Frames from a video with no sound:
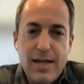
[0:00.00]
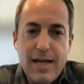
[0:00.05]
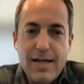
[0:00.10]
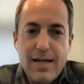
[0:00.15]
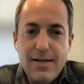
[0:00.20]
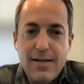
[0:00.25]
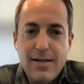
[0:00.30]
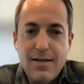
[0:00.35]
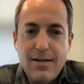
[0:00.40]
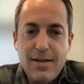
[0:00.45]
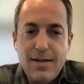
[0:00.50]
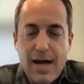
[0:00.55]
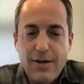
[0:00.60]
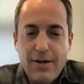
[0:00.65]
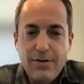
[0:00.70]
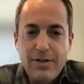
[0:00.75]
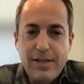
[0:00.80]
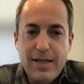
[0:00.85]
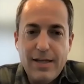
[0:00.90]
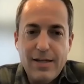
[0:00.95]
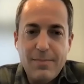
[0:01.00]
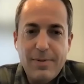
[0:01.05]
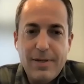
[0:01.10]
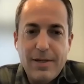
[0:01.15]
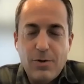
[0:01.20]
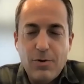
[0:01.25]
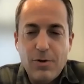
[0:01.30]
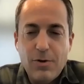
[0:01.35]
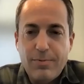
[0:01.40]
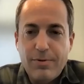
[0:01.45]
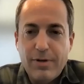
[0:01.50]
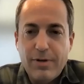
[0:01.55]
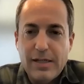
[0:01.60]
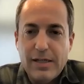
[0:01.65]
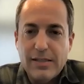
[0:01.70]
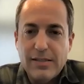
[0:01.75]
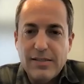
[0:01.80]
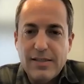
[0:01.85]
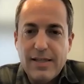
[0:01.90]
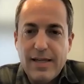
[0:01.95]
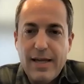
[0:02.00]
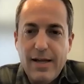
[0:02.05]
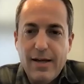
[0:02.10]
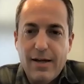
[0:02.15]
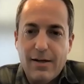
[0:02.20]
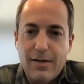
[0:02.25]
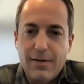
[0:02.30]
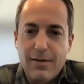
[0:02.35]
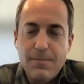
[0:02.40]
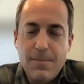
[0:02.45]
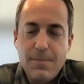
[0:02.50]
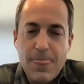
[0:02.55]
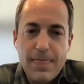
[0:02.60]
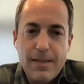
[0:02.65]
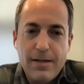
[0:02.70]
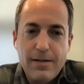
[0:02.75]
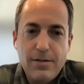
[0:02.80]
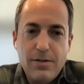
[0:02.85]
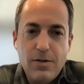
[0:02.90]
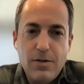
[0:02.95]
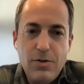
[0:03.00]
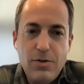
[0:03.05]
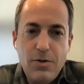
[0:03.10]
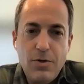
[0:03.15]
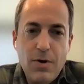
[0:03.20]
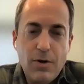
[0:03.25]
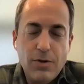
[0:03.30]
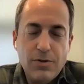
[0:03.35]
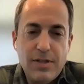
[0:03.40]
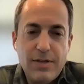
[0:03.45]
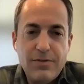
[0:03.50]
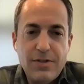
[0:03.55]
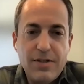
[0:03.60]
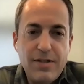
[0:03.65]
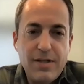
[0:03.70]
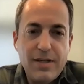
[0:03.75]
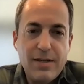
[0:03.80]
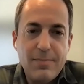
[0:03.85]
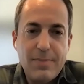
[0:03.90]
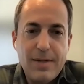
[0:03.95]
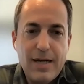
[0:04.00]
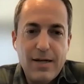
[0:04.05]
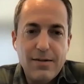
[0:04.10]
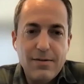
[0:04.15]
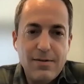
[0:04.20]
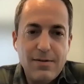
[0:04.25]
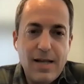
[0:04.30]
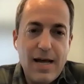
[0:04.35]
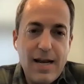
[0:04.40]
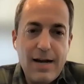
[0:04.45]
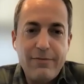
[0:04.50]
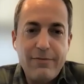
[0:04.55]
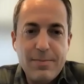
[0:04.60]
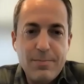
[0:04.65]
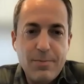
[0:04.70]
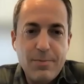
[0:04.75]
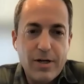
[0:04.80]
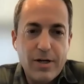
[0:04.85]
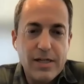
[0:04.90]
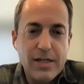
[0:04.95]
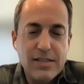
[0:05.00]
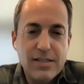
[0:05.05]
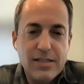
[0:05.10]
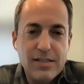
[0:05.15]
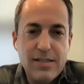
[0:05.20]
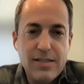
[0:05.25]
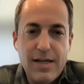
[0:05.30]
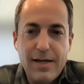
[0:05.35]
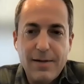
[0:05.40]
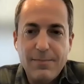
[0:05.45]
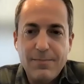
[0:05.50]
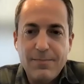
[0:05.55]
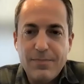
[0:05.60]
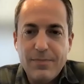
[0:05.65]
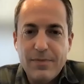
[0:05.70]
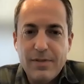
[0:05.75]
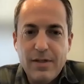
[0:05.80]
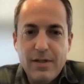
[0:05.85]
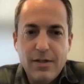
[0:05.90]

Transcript: And not only can it be incorporated at scale, you also have to think about not every market's the same.